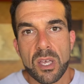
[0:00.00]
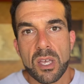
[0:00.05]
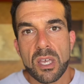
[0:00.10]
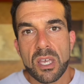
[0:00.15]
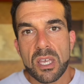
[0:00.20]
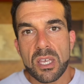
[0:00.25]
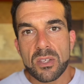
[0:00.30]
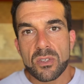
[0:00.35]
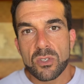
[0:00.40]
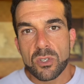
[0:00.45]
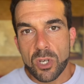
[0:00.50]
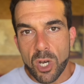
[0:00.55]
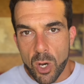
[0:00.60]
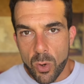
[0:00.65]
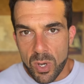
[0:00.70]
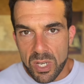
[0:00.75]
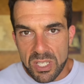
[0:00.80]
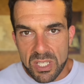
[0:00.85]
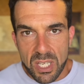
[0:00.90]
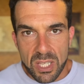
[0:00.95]
is
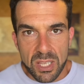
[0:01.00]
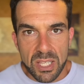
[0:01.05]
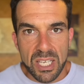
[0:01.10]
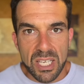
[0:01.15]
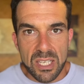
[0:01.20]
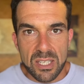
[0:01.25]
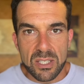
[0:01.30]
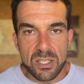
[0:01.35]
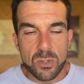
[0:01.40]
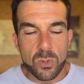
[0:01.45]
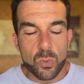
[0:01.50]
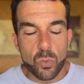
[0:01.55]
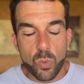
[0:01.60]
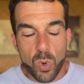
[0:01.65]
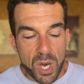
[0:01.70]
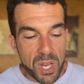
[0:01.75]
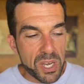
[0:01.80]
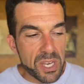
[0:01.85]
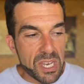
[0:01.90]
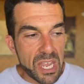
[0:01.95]
going to lead to
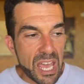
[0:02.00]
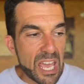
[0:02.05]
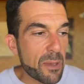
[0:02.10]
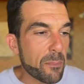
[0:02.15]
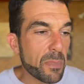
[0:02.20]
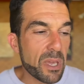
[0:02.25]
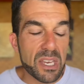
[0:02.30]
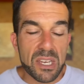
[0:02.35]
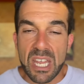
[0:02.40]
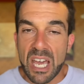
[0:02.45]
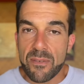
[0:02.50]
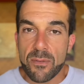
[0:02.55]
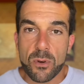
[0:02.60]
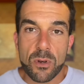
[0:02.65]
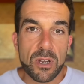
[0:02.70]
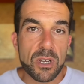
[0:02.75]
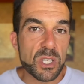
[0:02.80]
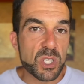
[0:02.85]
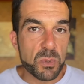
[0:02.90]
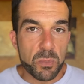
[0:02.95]
one day me never
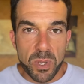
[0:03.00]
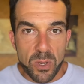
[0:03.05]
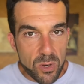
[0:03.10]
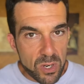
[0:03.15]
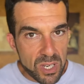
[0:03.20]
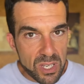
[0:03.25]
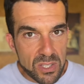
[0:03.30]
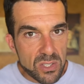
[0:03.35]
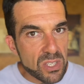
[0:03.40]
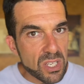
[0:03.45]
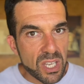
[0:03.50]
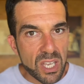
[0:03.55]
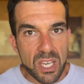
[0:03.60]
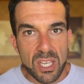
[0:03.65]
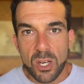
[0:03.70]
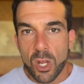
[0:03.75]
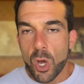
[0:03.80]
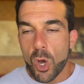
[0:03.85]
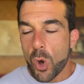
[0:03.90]
experiencing it